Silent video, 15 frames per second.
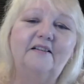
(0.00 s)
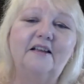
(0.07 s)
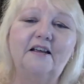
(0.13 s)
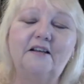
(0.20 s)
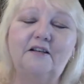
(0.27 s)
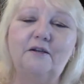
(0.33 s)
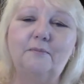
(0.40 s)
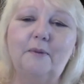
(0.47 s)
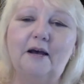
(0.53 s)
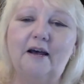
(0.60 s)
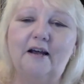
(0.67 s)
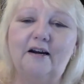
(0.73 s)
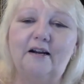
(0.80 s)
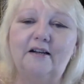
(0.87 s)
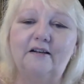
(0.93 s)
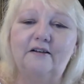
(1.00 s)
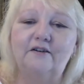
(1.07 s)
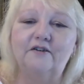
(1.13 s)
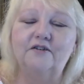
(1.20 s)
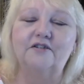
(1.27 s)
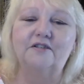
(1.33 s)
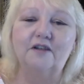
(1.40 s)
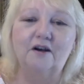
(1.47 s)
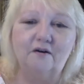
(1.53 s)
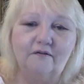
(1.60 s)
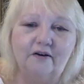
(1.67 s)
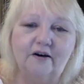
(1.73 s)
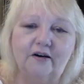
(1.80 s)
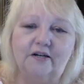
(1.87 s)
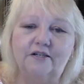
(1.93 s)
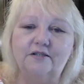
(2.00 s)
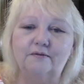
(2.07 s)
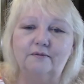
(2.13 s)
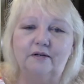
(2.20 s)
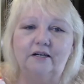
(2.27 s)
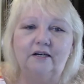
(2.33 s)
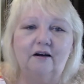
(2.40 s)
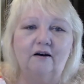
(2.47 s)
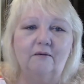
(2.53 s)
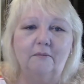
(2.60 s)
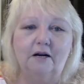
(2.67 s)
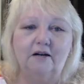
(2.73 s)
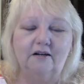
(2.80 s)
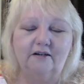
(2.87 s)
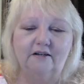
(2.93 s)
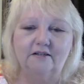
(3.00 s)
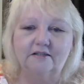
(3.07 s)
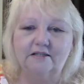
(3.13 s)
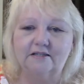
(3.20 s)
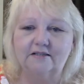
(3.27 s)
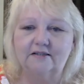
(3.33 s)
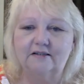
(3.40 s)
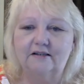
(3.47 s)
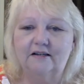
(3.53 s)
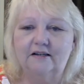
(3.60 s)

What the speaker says: Thank you, Patty. You're so very sweet. Oh my goodness.